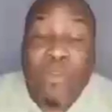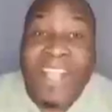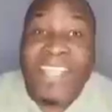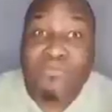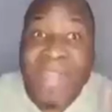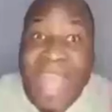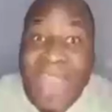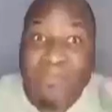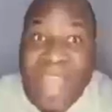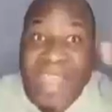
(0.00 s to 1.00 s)
Wachi
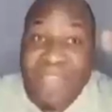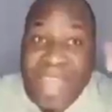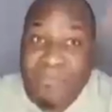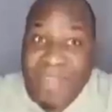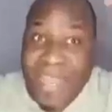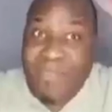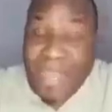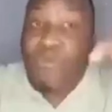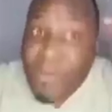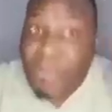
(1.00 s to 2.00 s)
black.
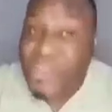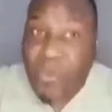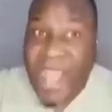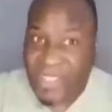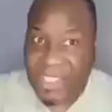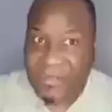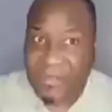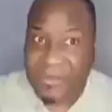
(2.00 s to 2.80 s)
Uwe muzi wachi.